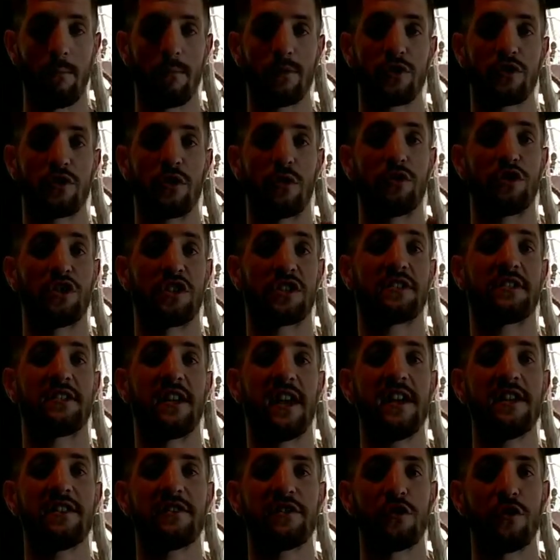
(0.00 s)
So just
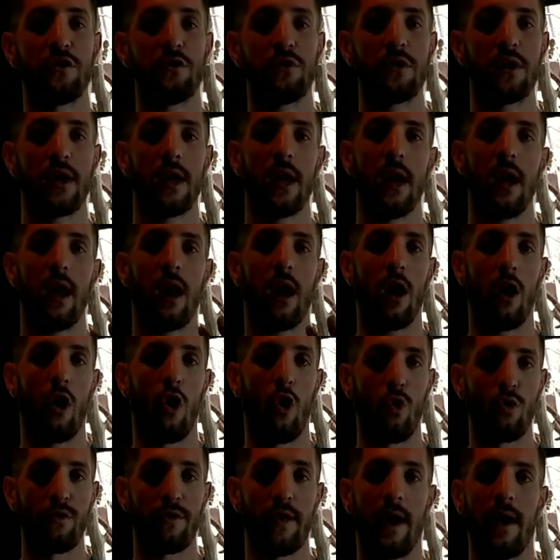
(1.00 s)
stay tuned,
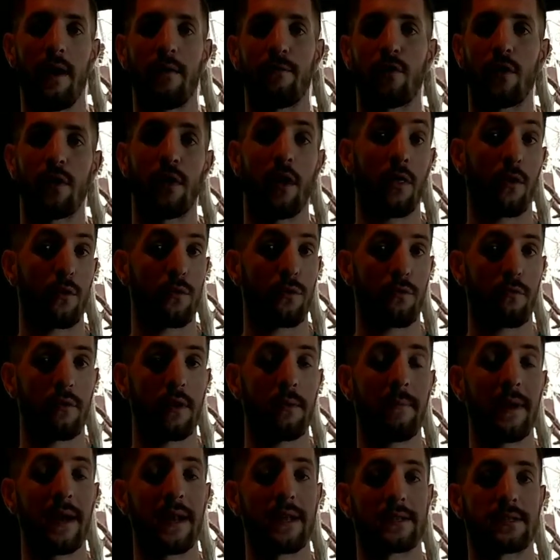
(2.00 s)
hold on for another
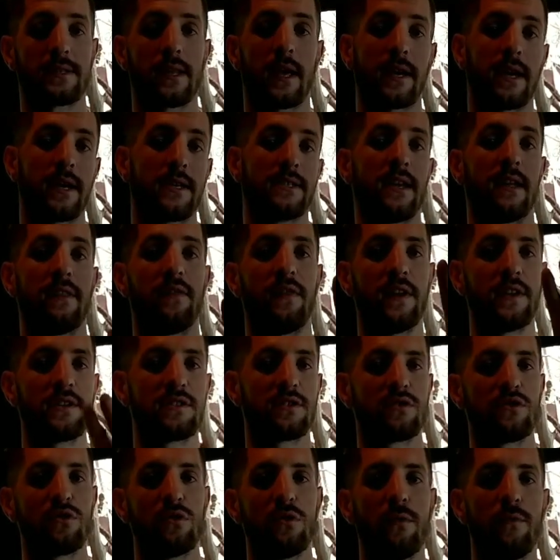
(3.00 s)
3 minutes. Like I said,
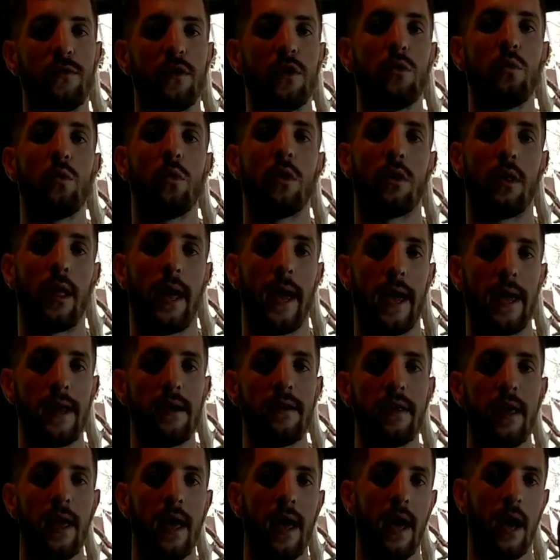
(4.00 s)
this ZooView will
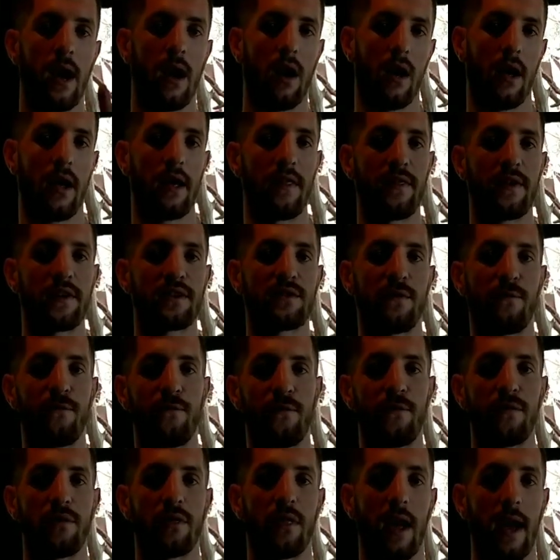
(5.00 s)
end and this
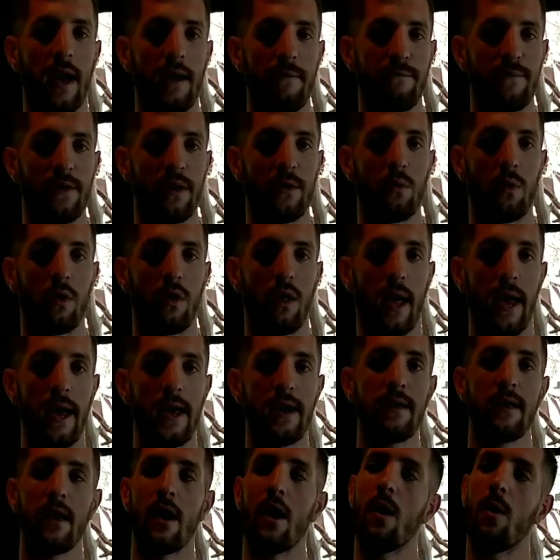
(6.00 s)
live feed will
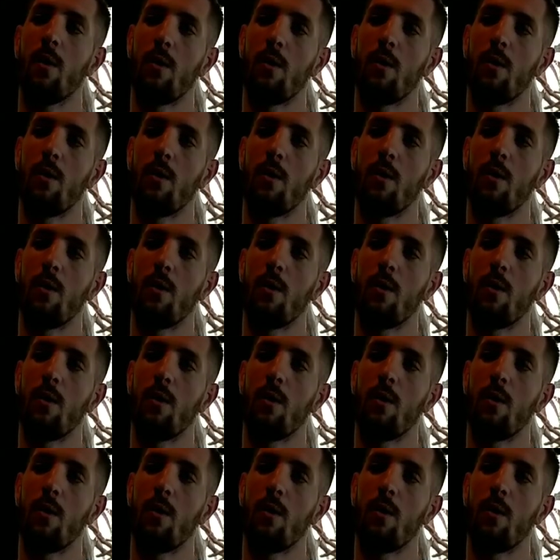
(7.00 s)
end.